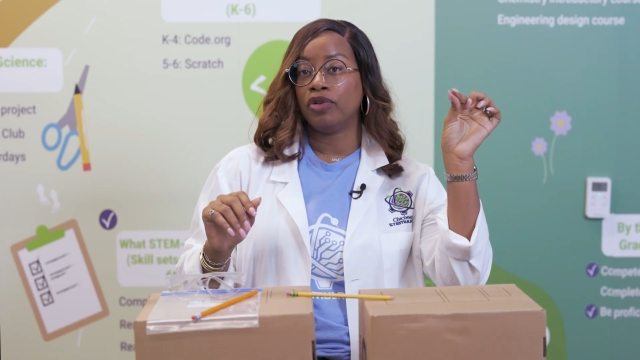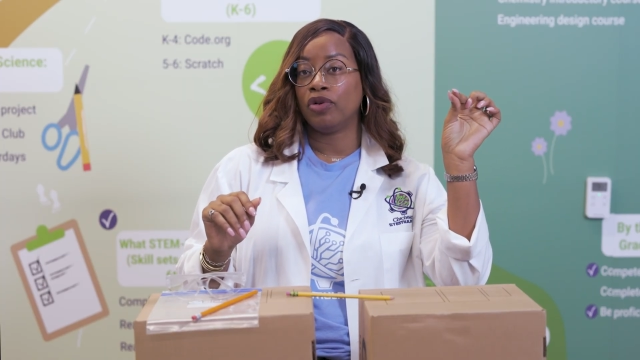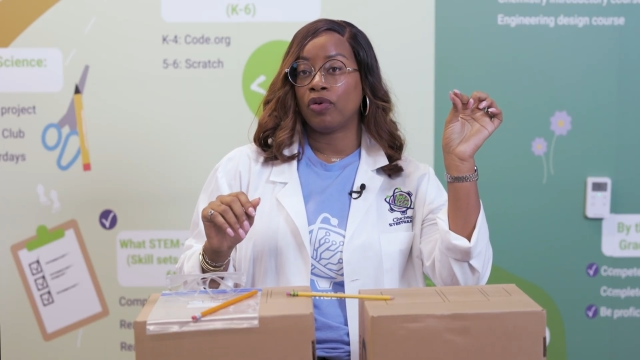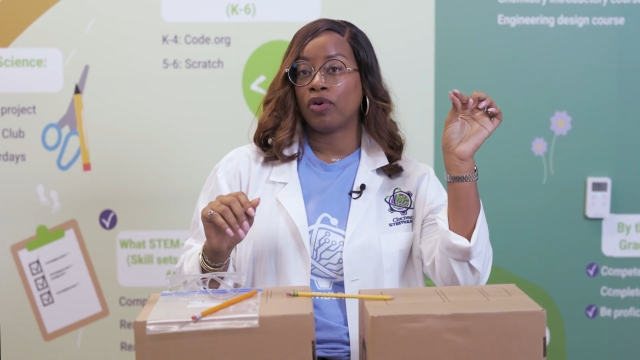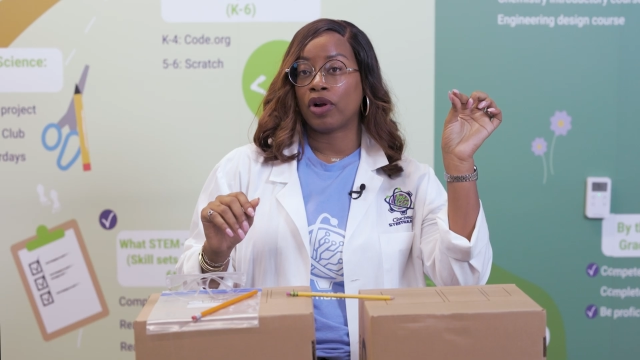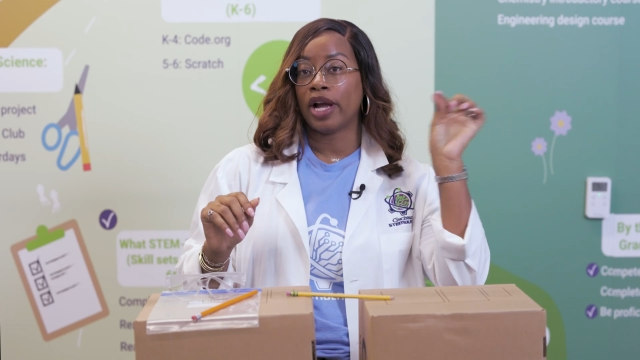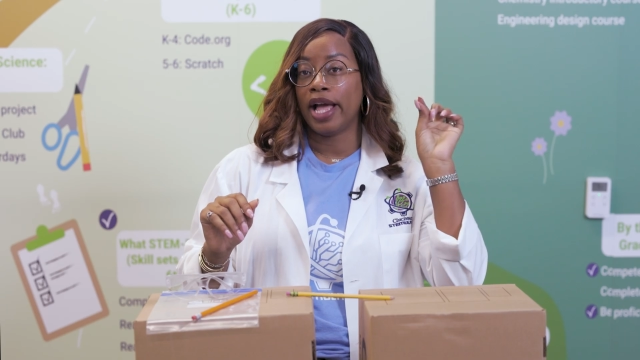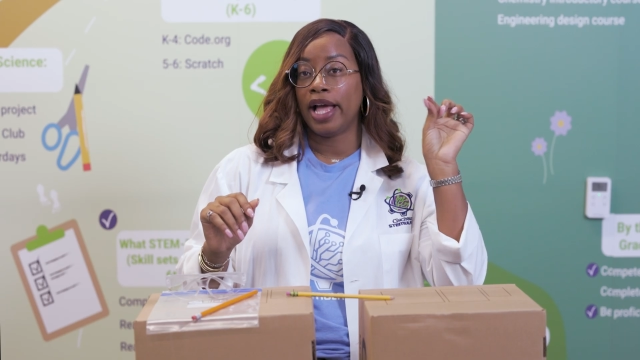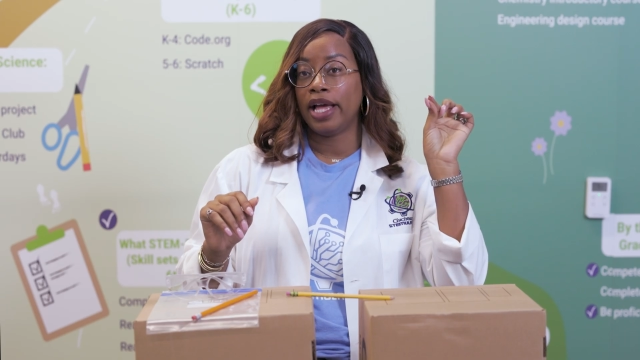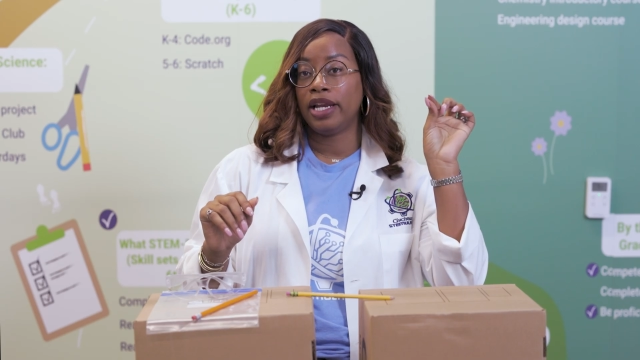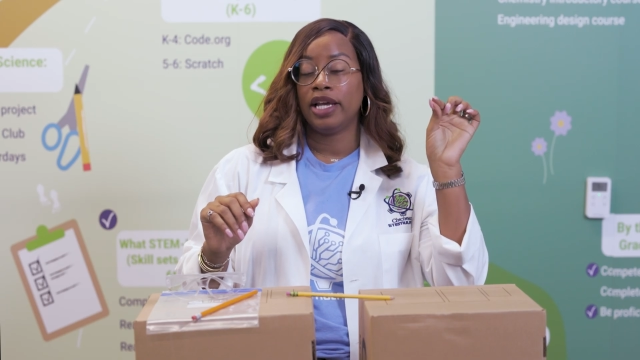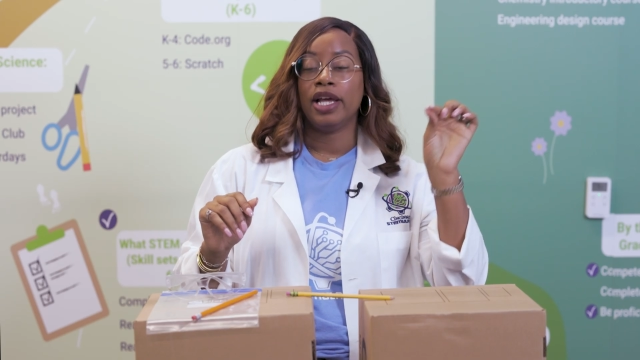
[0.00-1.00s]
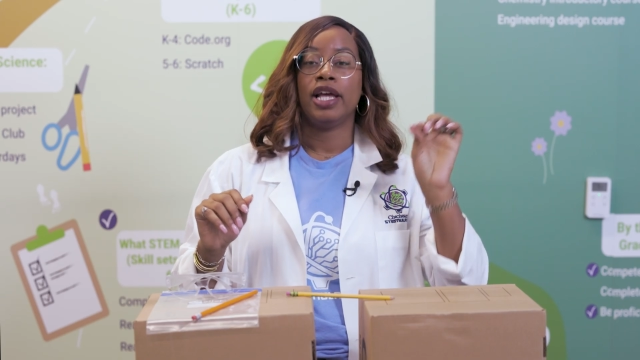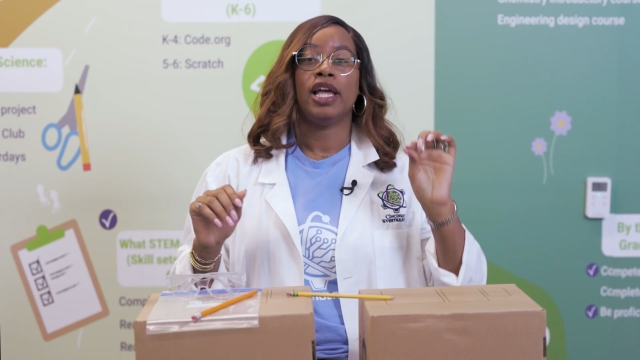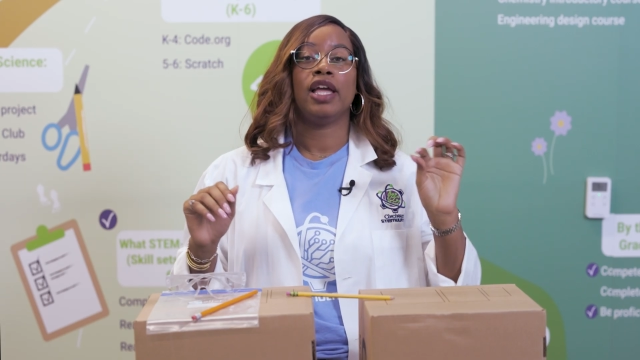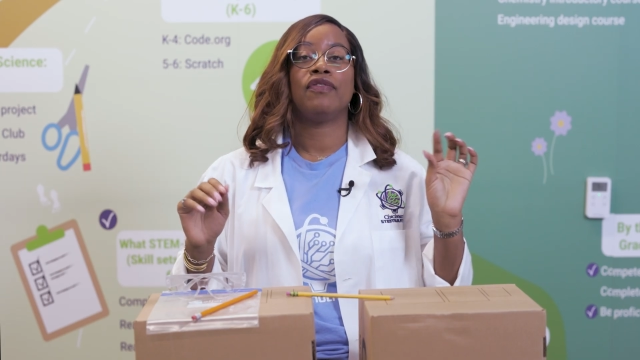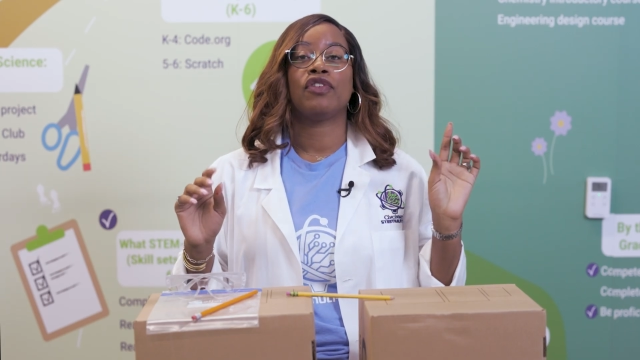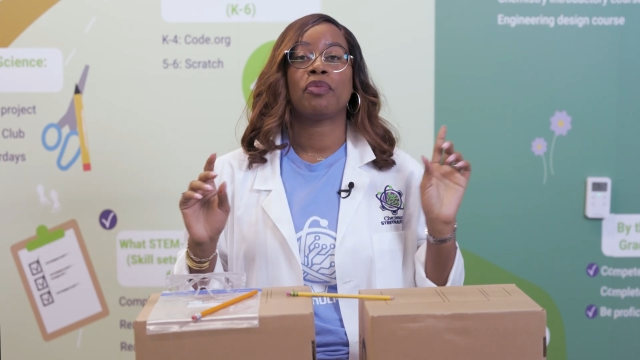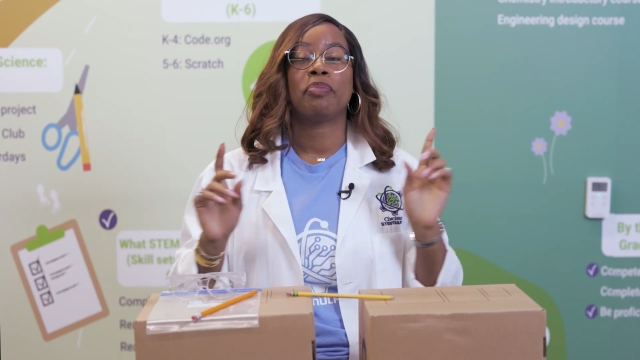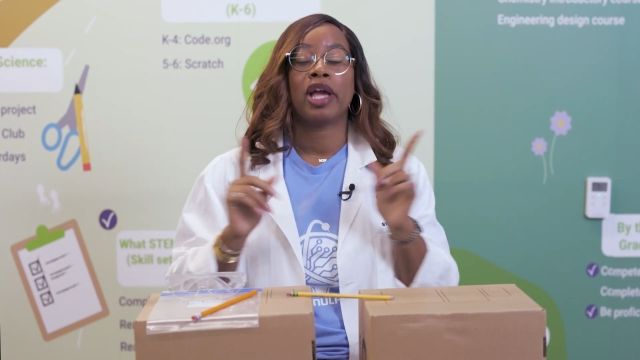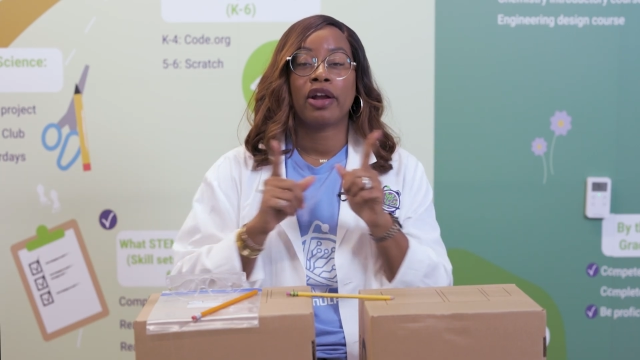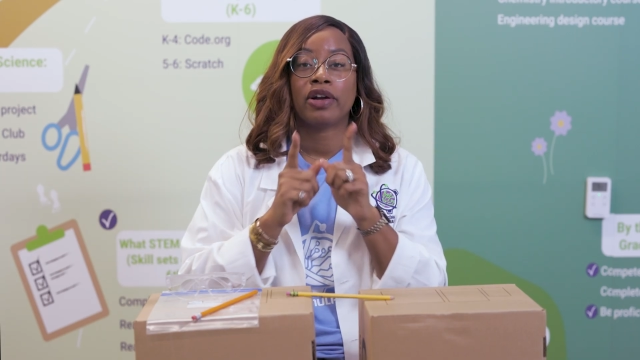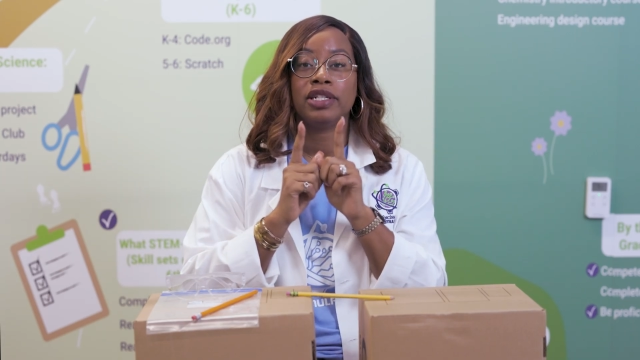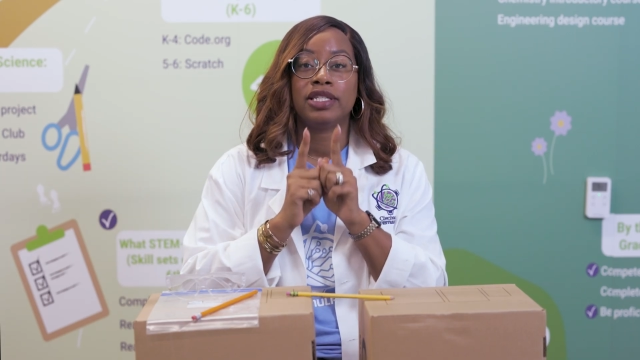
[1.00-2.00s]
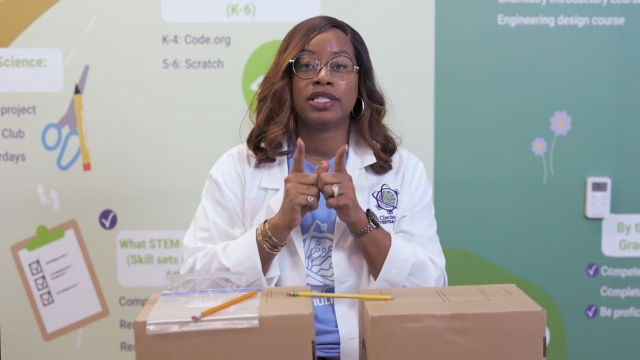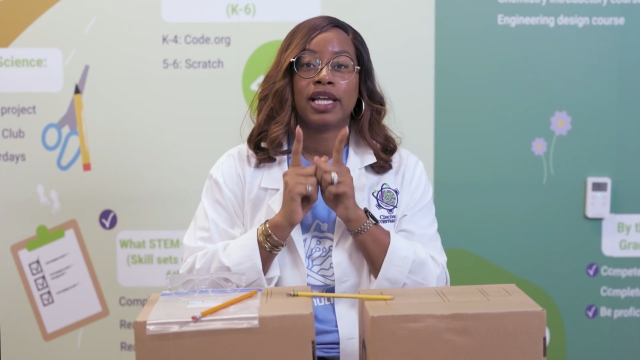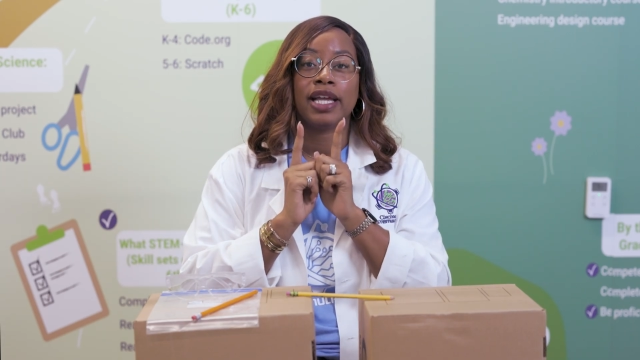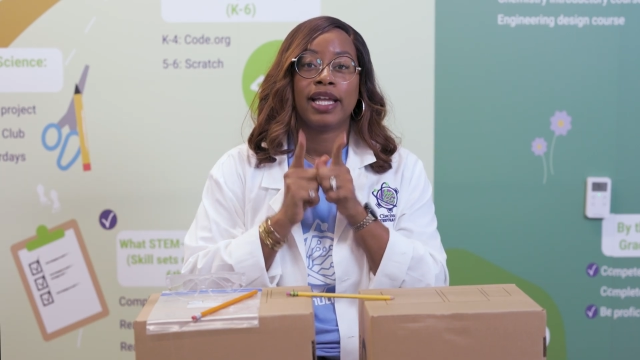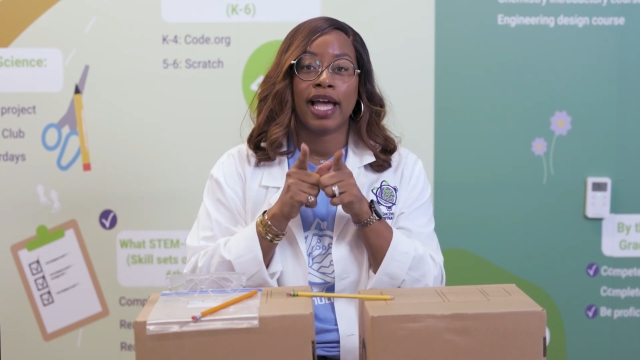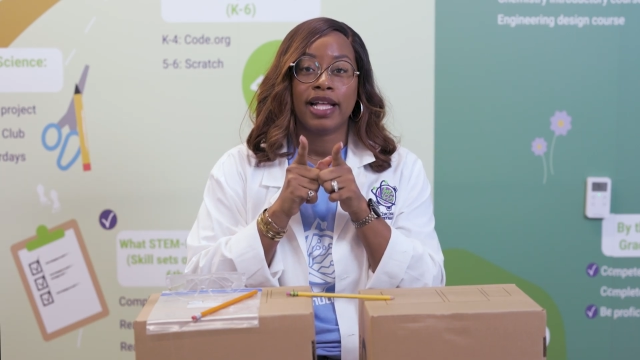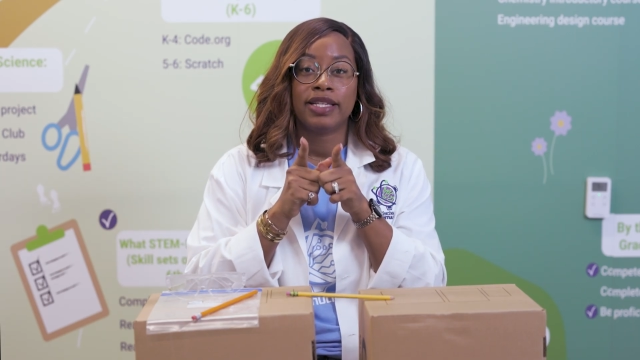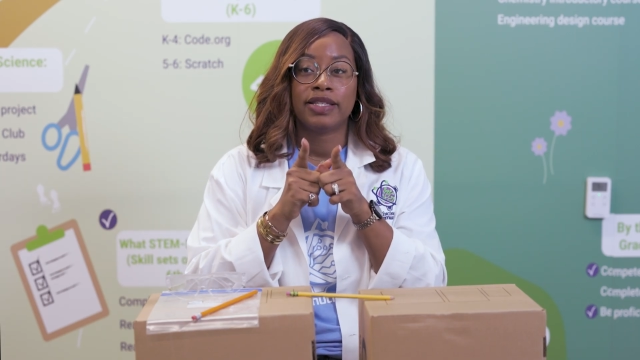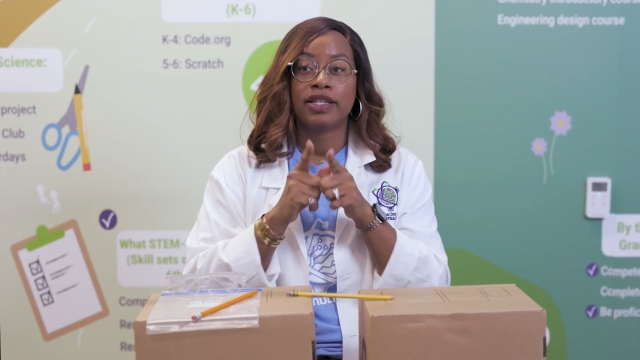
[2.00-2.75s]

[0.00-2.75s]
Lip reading: your head if your parents say yes,